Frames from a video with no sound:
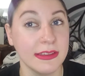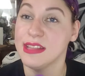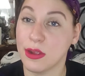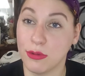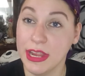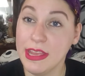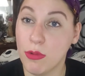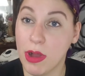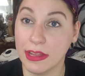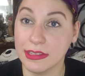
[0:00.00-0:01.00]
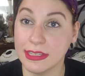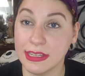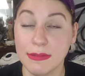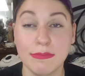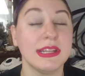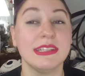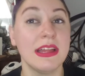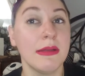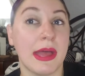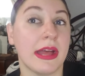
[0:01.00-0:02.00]
It's not great quality, but it's
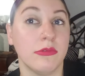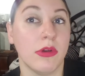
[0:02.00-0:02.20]
not bad